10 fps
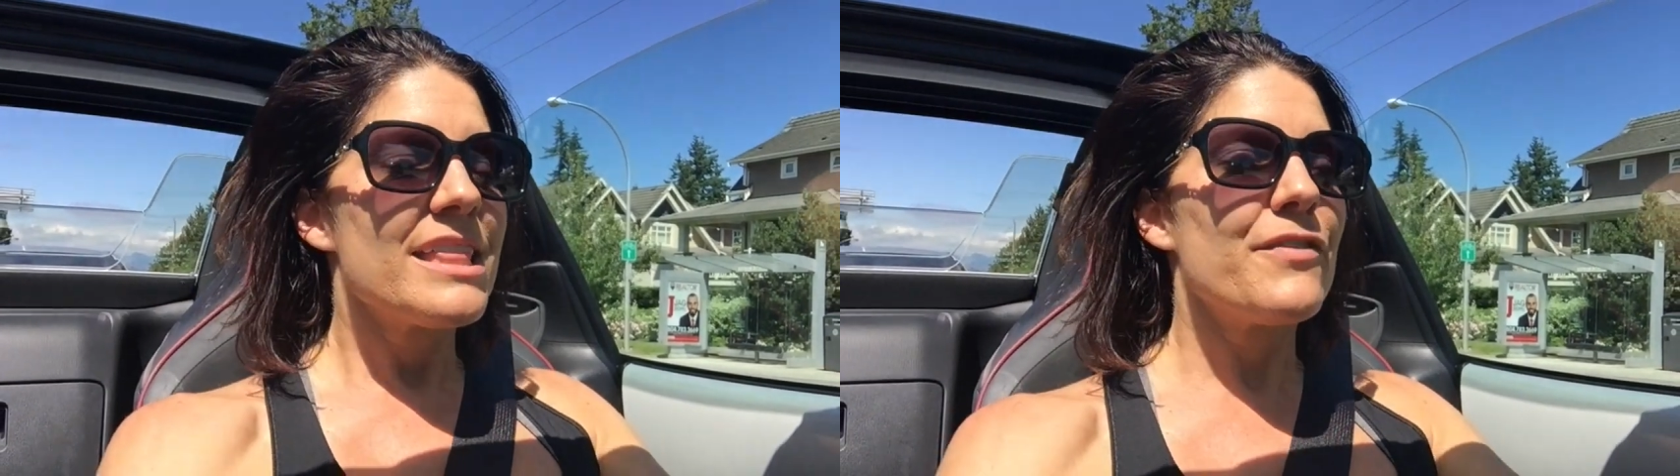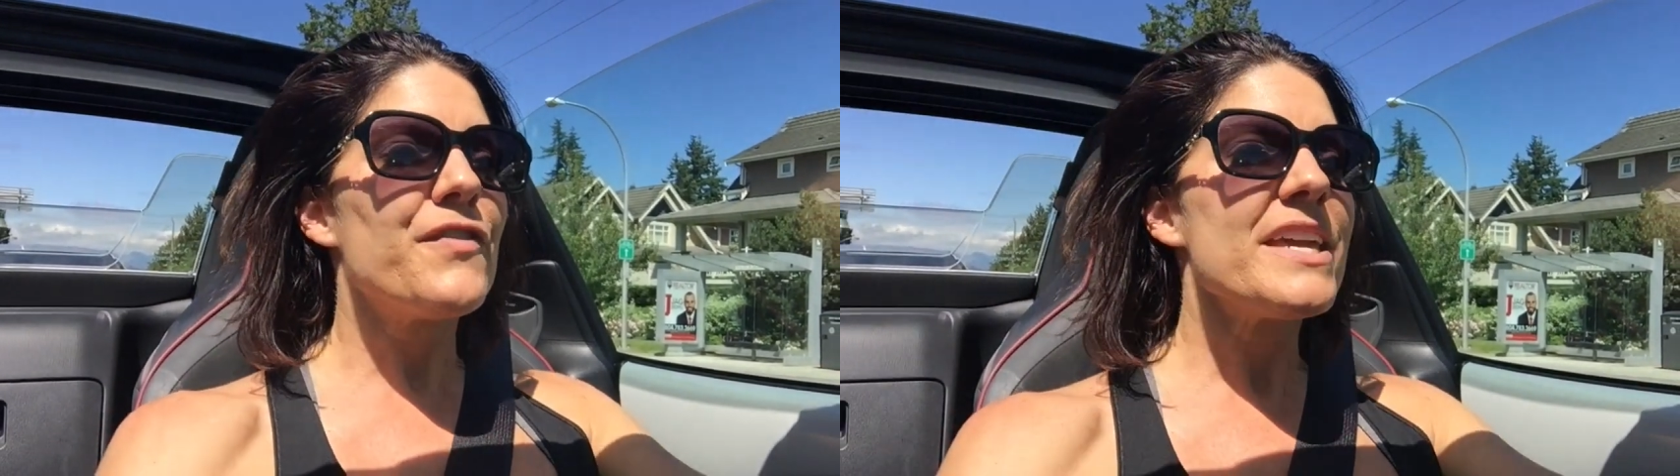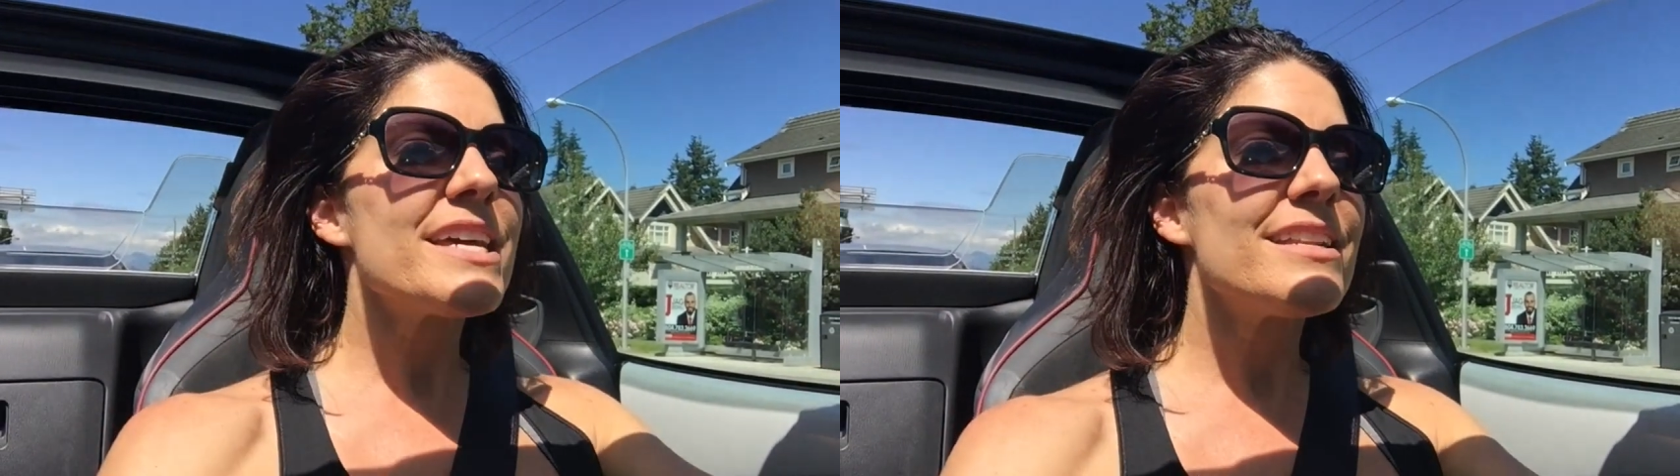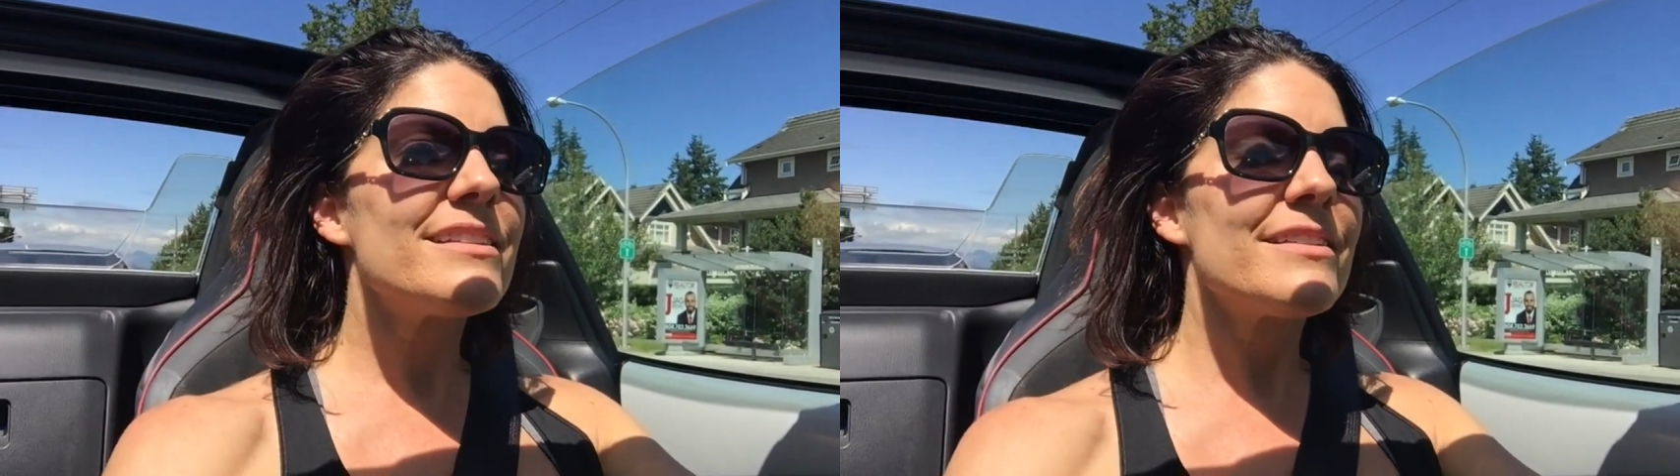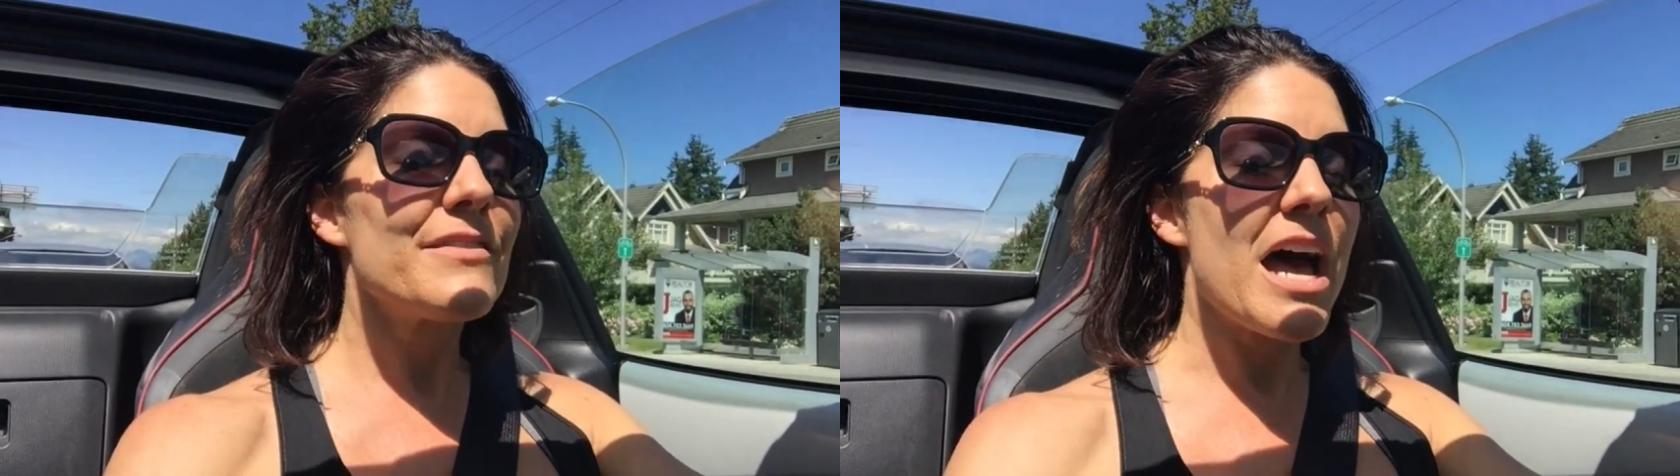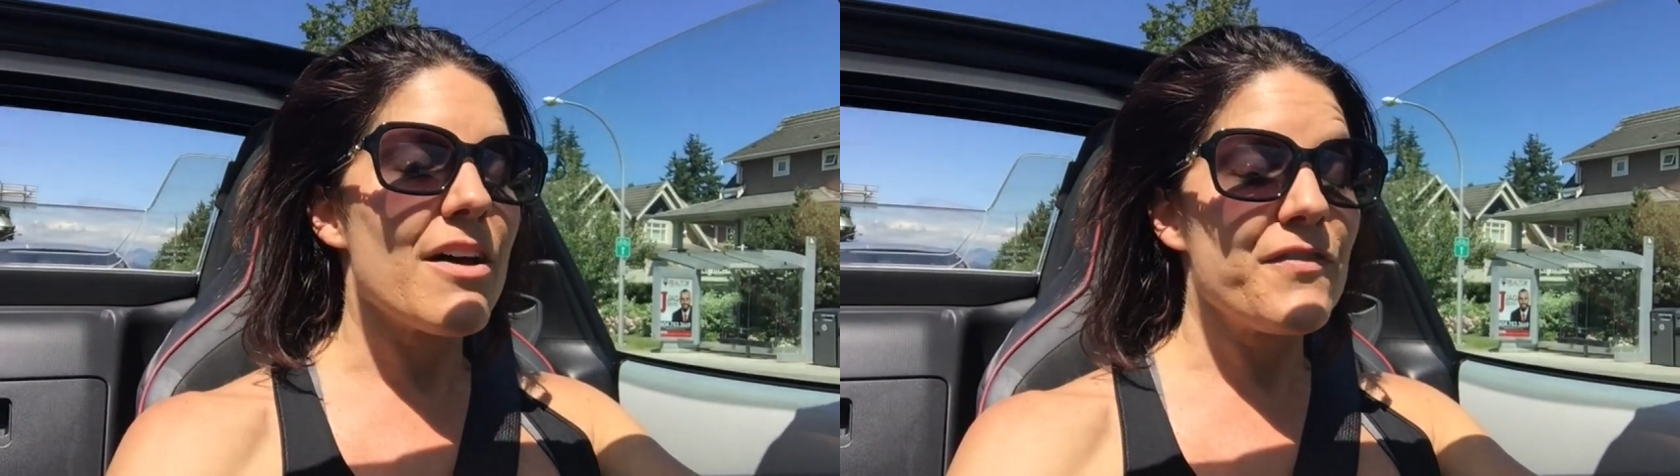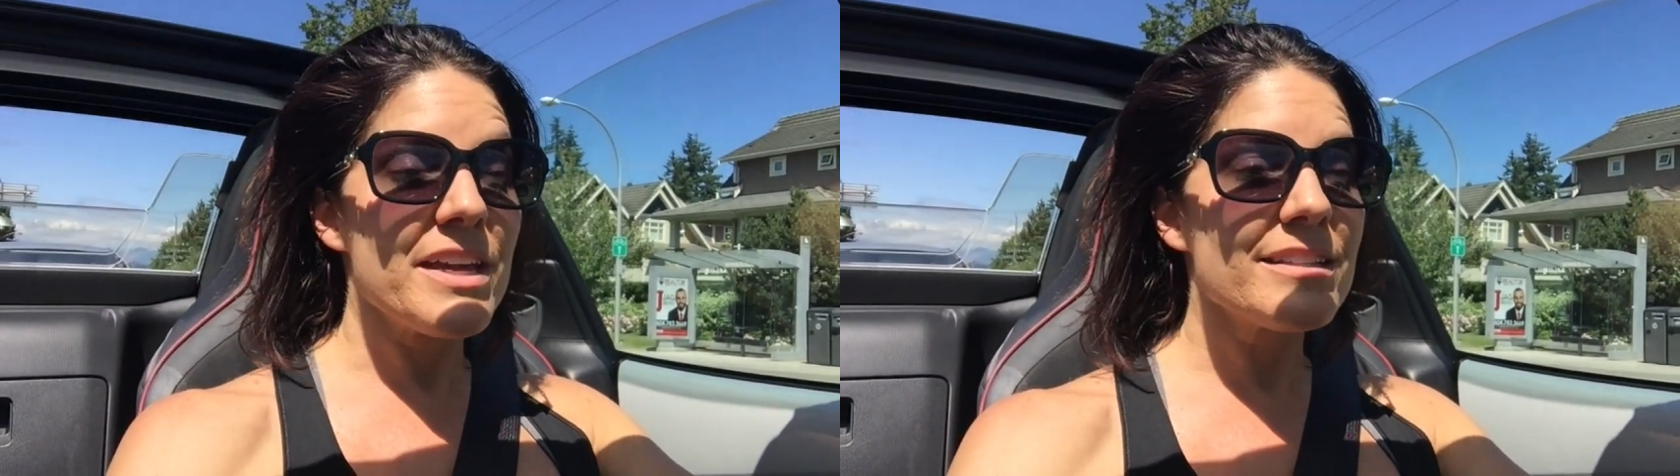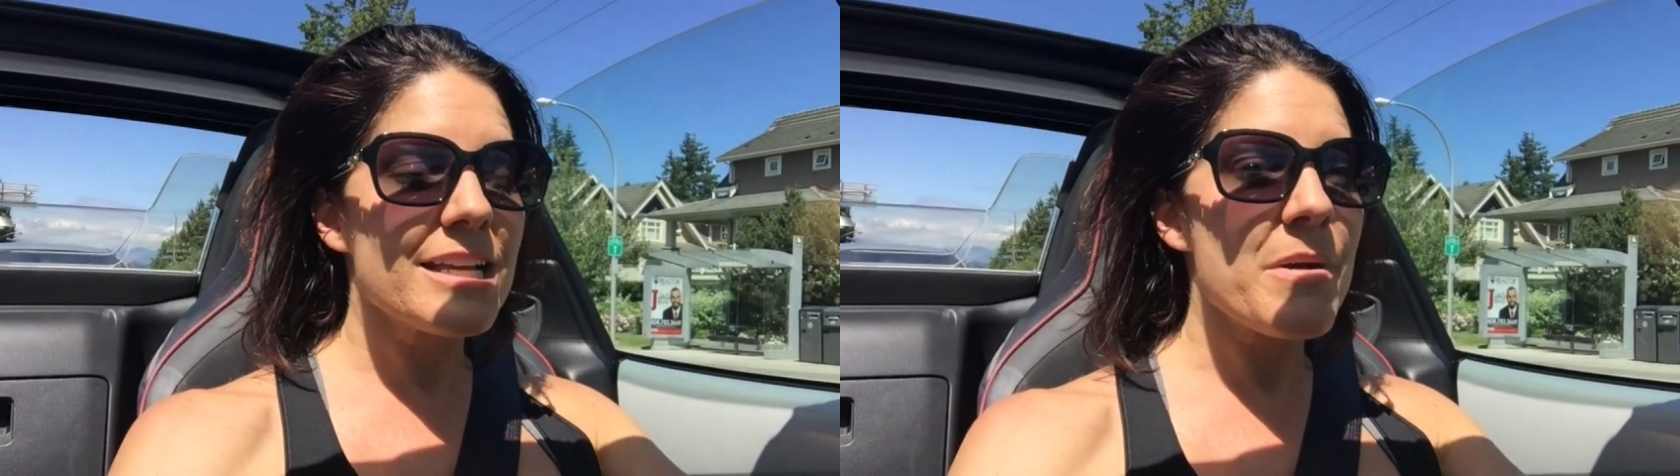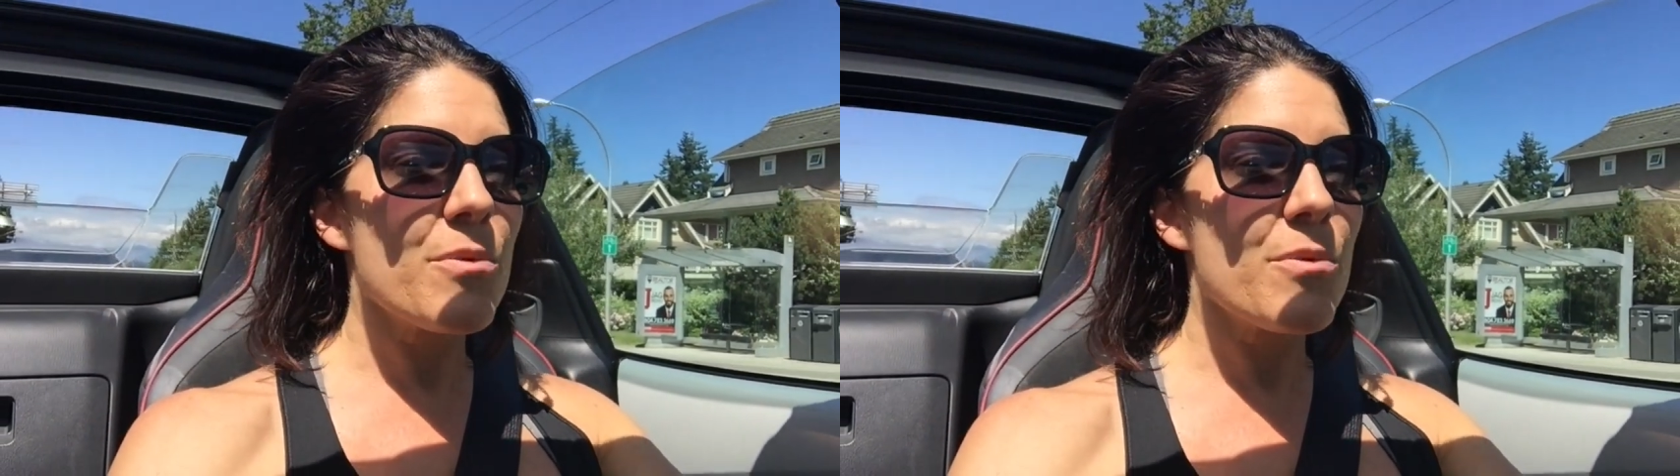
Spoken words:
The Fiat's come